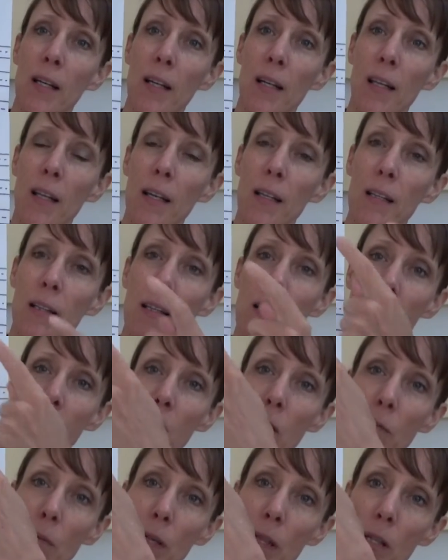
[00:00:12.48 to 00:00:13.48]
like
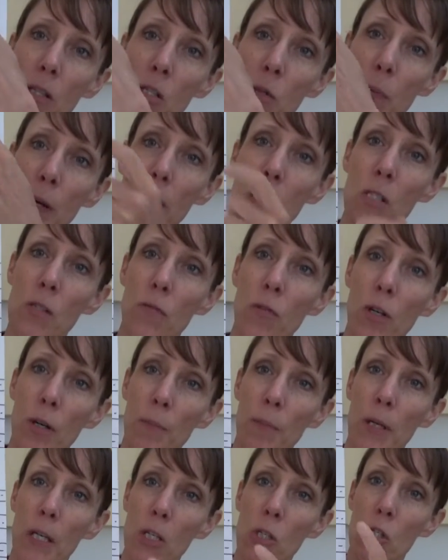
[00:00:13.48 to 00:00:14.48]
this with a space for a
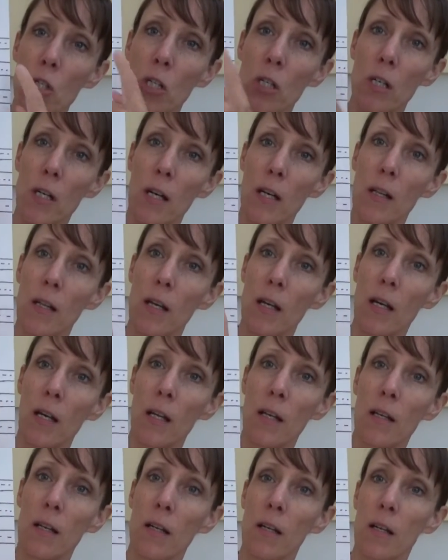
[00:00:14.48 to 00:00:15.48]
picture and
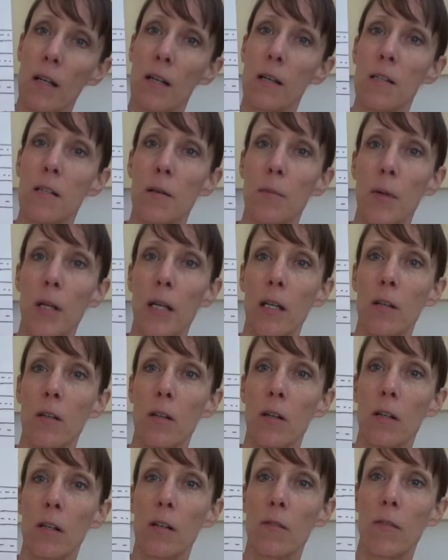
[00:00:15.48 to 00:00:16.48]
then some
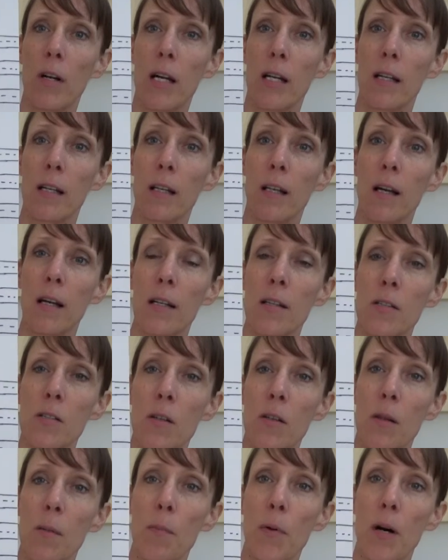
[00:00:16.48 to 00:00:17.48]
kindergarten writing lines
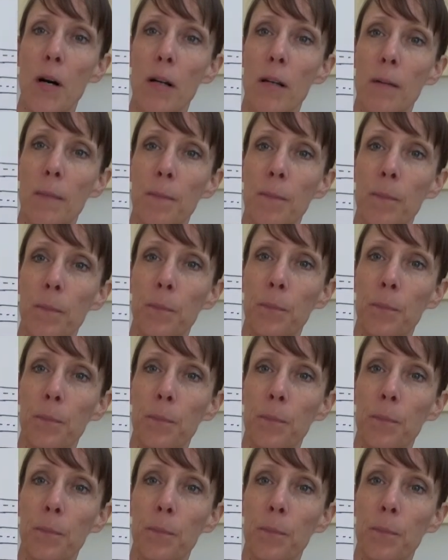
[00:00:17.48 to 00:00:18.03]
on the bottom.